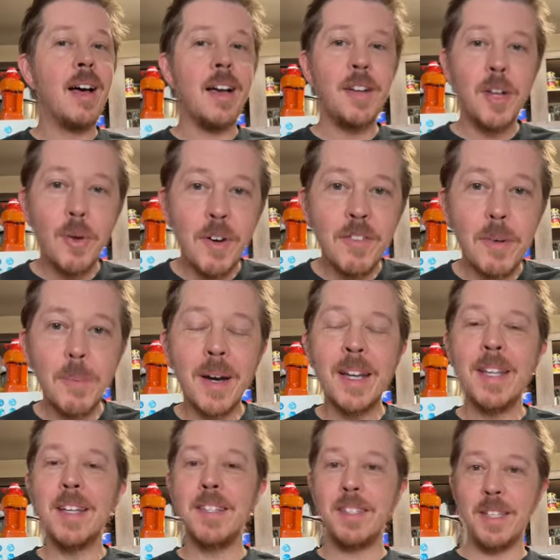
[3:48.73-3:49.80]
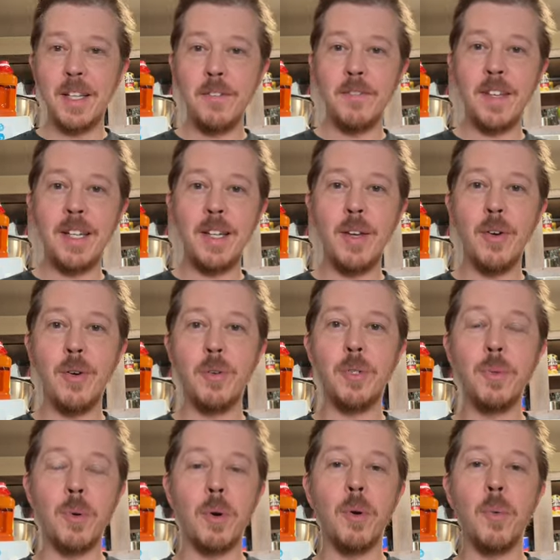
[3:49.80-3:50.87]
I know everybody has seen videos
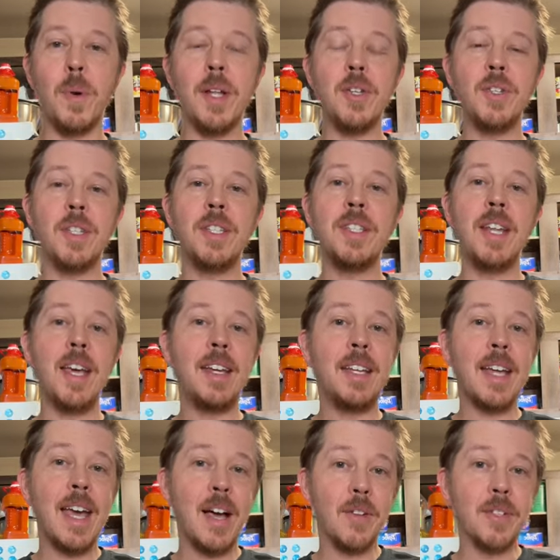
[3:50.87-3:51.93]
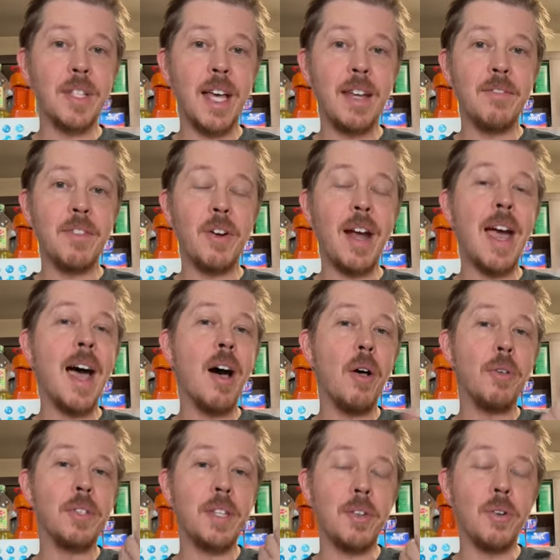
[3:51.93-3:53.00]
where a witch is standing outside of their
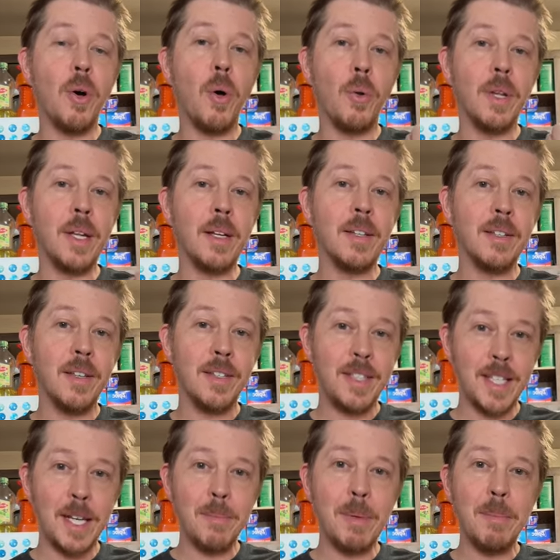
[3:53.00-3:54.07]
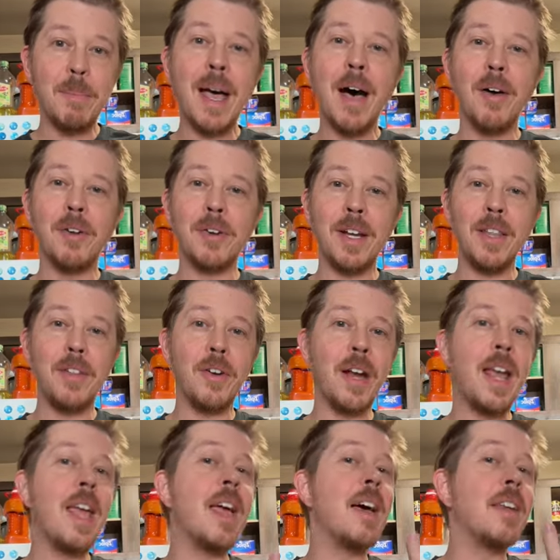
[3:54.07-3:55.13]
house and they're holding cinnamon powder in their
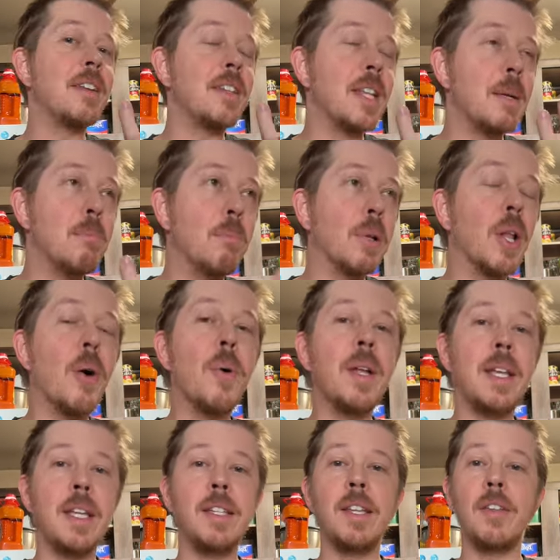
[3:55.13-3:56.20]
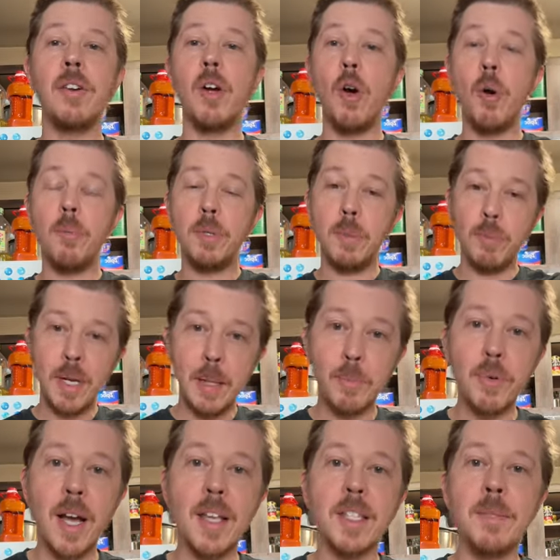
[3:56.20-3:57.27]
hand and they blow it into their home to bring
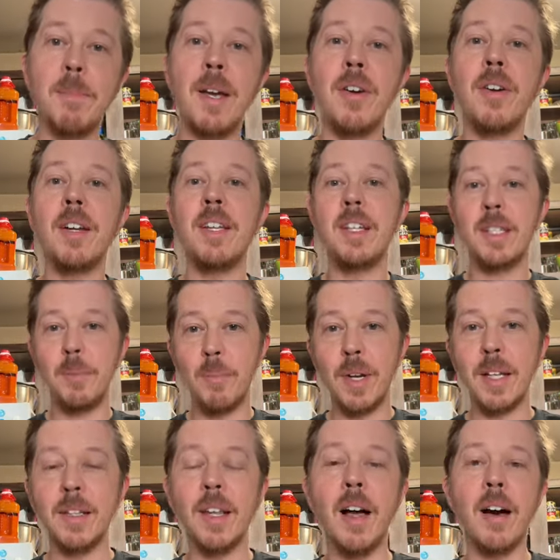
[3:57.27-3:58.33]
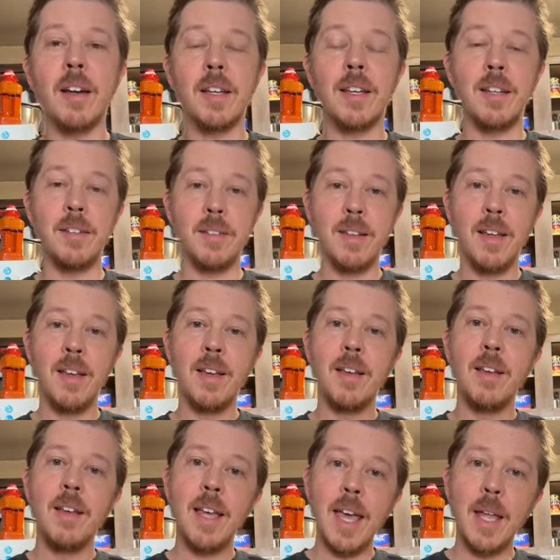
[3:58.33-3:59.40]
prosperity and to bring luck
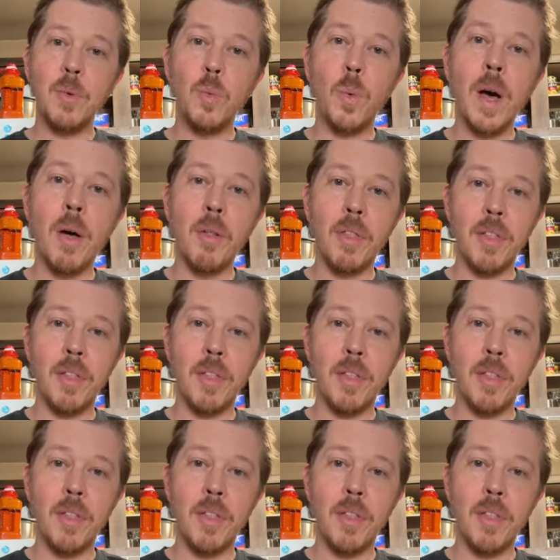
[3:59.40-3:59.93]
and wealth